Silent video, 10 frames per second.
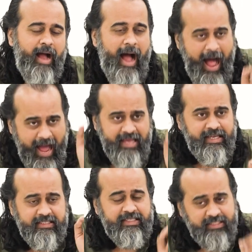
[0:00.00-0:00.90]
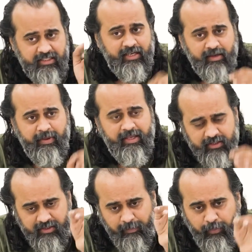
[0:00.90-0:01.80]
I is still
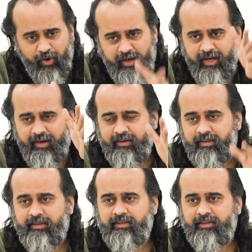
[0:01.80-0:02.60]
being supported.